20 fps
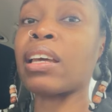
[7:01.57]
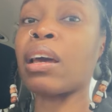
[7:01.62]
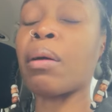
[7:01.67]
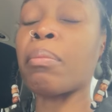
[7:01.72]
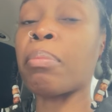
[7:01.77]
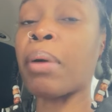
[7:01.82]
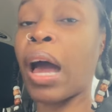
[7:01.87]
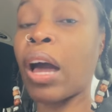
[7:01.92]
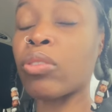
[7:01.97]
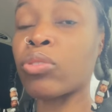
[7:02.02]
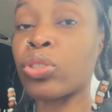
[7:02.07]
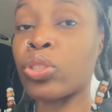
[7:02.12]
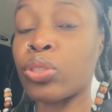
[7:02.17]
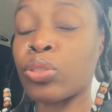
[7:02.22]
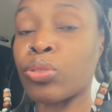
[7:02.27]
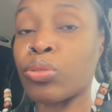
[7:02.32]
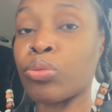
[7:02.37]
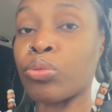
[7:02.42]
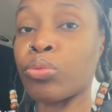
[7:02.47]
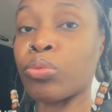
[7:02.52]
about
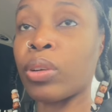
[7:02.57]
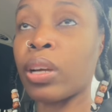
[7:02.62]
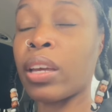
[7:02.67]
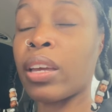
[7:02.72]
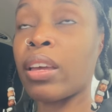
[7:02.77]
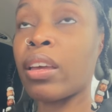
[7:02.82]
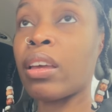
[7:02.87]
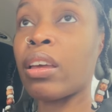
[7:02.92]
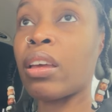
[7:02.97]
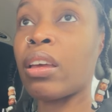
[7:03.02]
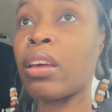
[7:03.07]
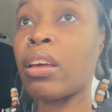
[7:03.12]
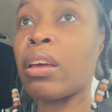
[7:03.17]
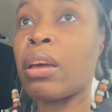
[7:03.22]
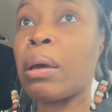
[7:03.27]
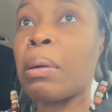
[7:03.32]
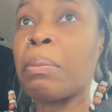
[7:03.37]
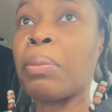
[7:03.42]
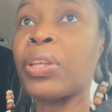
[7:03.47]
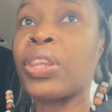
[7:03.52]
you,
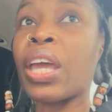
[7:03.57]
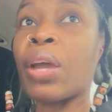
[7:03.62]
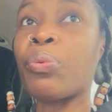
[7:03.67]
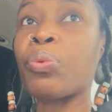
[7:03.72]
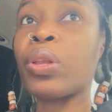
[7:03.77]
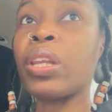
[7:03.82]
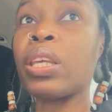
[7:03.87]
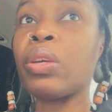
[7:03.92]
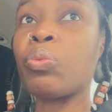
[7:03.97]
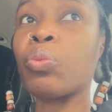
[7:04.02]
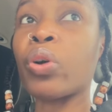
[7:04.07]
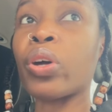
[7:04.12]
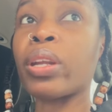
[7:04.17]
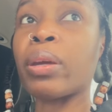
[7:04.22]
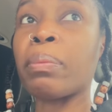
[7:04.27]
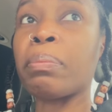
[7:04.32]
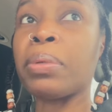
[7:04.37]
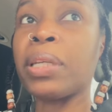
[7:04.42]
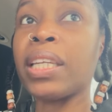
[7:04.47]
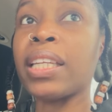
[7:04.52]
but they really want
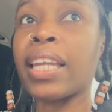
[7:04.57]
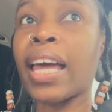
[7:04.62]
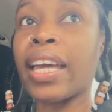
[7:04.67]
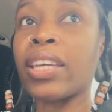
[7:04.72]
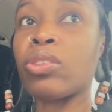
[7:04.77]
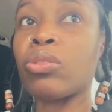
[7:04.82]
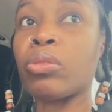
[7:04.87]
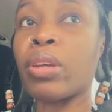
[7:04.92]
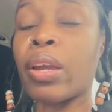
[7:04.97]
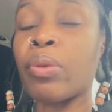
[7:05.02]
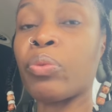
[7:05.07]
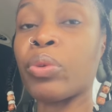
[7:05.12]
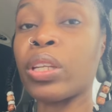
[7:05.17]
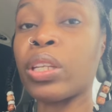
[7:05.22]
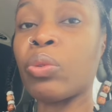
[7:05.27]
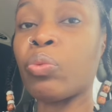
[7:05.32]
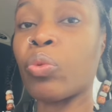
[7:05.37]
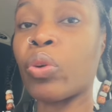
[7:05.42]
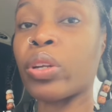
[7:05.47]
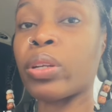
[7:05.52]
to be like you. They
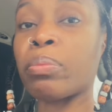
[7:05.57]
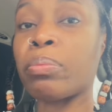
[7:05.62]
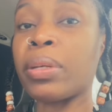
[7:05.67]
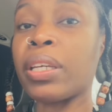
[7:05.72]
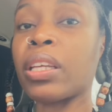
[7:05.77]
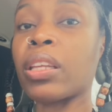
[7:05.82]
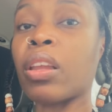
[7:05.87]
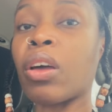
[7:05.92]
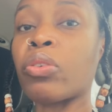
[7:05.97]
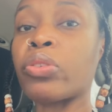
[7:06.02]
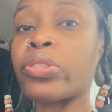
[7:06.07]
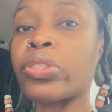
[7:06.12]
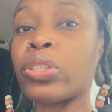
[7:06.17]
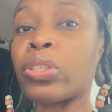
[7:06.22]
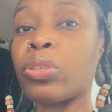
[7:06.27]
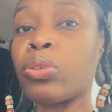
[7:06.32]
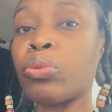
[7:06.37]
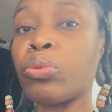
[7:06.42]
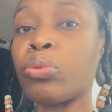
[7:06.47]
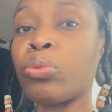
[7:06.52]
really want to be close to
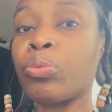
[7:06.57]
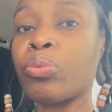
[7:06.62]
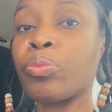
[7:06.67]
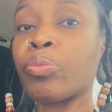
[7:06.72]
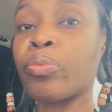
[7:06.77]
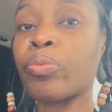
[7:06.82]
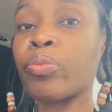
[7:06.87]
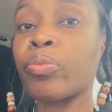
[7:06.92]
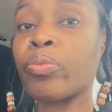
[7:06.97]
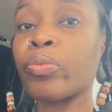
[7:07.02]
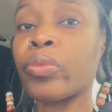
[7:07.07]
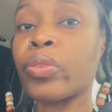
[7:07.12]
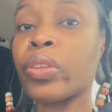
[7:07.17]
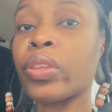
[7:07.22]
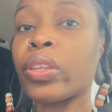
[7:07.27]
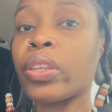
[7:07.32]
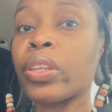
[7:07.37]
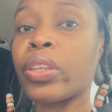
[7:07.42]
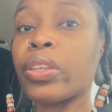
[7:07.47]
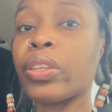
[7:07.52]
you.
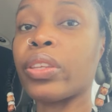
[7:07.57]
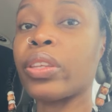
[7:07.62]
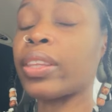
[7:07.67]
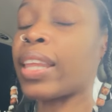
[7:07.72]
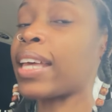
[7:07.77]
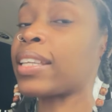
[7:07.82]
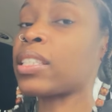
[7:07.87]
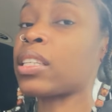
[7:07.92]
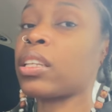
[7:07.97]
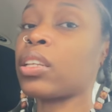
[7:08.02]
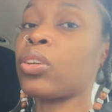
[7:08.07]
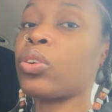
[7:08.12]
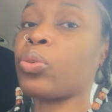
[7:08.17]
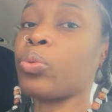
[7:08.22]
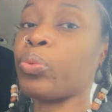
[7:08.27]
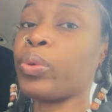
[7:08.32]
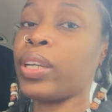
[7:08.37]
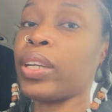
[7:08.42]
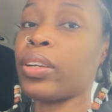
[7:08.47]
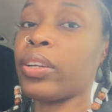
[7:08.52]
That's a little
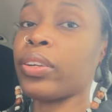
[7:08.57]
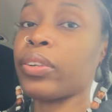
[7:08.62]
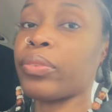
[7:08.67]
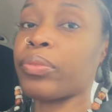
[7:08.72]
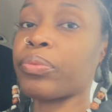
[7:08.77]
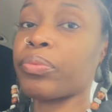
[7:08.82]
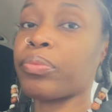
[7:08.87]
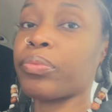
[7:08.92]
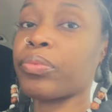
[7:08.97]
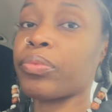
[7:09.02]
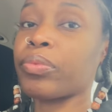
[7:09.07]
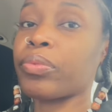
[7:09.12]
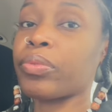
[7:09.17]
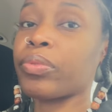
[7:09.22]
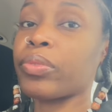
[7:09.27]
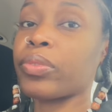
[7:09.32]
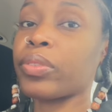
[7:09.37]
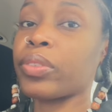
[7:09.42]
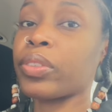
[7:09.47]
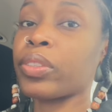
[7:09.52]
weird.
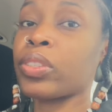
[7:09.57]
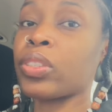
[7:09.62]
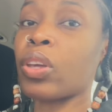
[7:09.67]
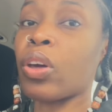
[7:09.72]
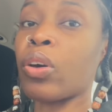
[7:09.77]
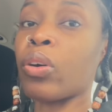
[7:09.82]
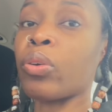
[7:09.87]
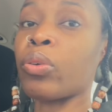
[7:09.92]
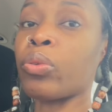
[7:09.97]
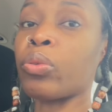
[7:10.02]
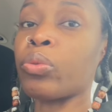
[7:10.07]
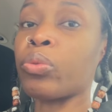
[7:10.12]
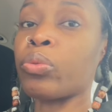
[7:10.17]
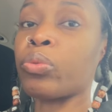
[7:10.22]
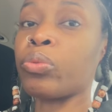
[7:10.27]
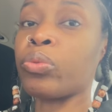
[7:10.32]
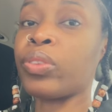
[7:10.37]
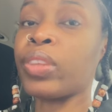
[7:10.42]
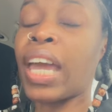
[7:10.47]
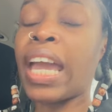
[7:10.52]

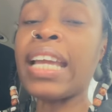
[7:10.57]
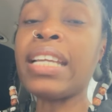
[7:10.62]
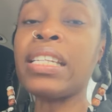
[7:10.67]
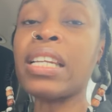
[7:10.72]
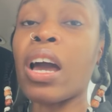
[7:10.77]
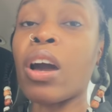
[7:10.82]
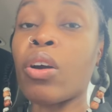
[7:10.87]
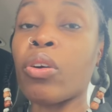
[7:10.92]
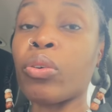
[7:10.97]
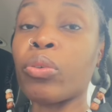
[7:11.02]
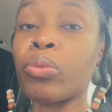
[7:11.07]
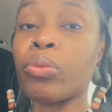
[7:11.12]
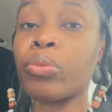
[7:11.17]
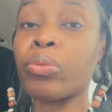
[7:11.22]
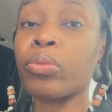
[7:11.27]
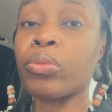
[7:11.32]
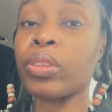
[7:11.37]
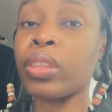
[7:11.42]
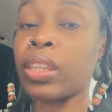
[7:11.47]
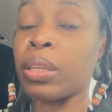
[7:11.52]
So they know
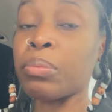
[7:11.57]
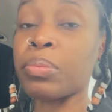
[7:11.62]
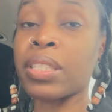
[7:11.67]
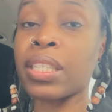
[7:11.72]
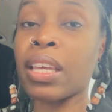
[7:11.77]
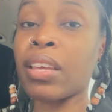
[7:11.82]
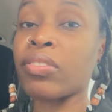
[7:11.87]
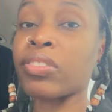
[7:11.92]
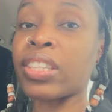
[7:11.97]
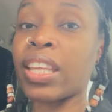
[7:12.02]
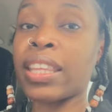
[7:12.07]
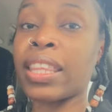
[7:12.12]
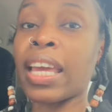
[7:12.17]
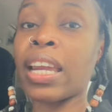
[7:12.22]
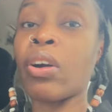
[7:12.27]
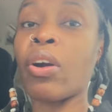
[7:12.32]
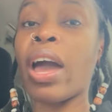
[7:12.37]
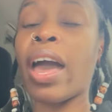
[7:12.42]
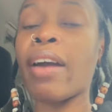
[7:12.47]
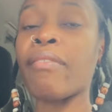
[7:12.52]
themselves that they
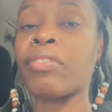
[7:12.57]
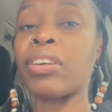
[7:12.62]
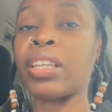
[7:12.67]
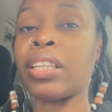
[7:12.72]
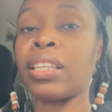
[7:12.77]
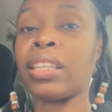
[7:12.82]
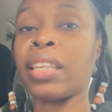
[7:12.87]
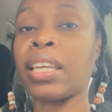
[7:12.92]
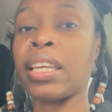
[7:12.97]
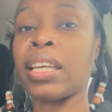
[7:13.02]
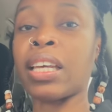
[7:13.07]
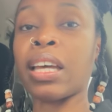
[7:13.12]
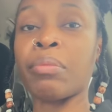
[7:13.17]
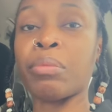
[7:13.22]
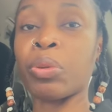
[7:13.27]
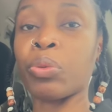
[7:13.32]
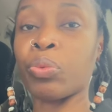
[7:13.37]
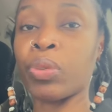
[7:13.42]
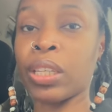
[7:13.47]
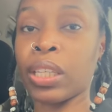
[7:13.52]
don't have anything
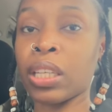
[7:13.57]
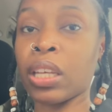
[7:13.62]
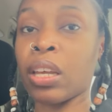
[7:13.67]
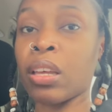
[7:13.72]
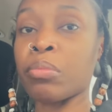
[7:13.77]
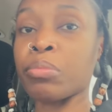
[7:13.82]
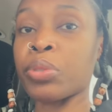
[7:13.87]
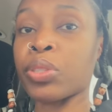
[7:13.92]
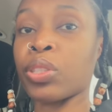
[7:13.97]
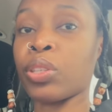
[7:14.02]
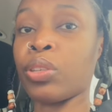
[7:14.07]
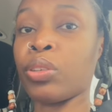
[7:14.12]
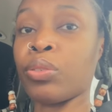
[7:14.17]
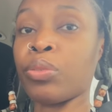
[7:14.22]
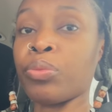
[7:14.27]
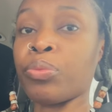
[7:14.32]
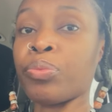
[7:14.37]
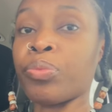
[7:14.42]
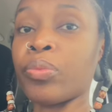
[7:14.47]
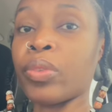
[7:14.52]
coming when it comes to
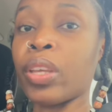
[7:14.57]
you.